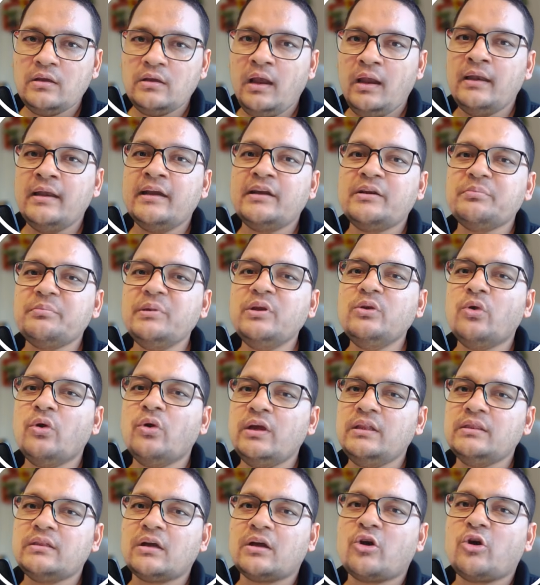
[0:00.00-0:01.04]
Let me know
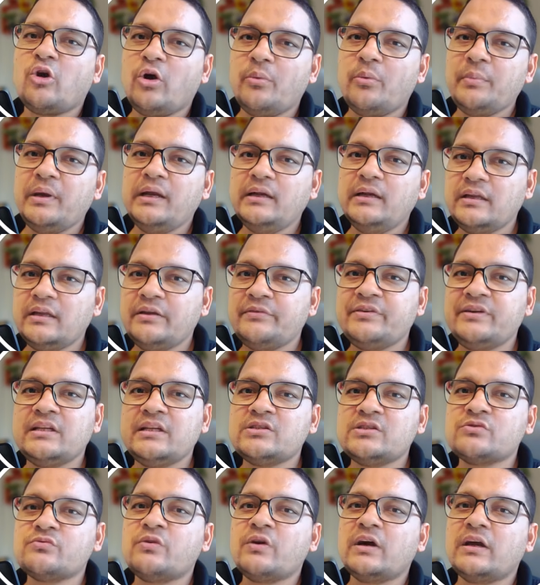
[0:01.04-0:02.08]
in the comment if it
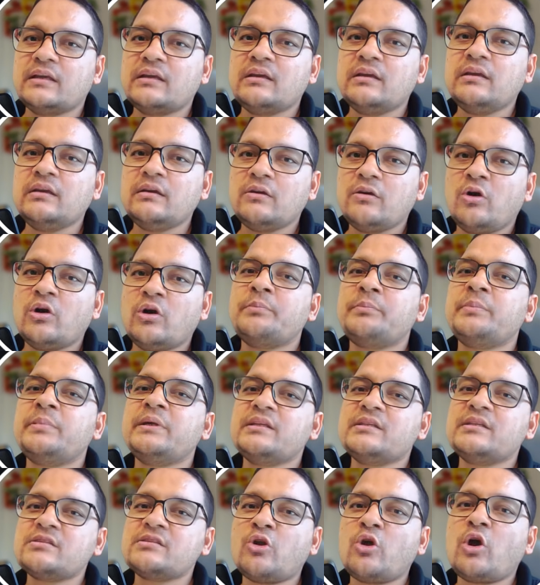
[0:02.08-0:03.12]
is working or if it
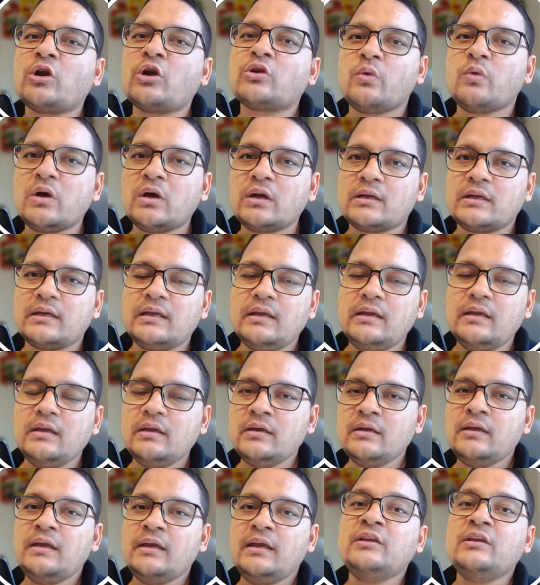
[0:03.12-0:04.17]
is not working
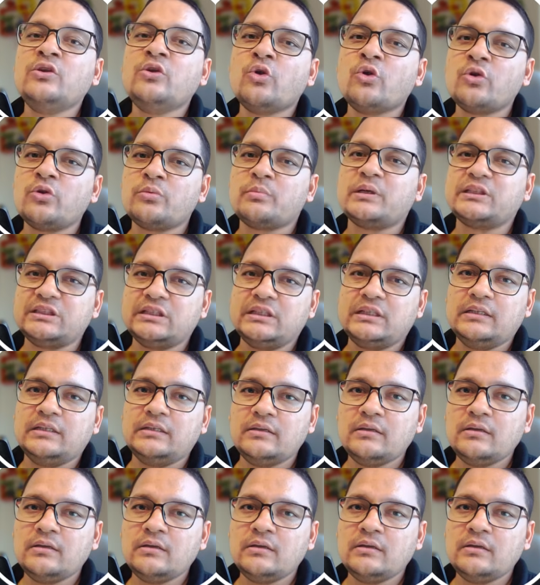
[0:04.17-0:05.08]
in your machine.